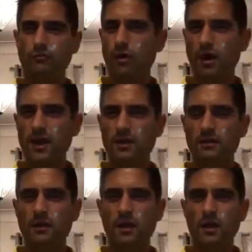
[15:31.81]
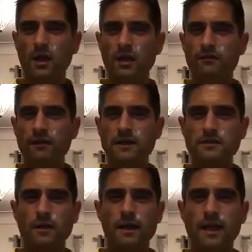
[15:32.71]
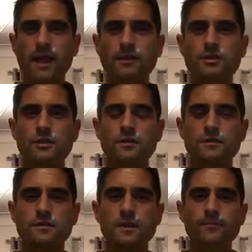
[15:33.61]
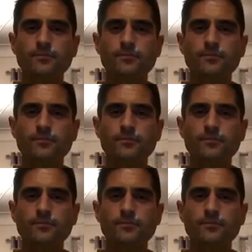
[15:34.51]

right and feeling slightly anxious.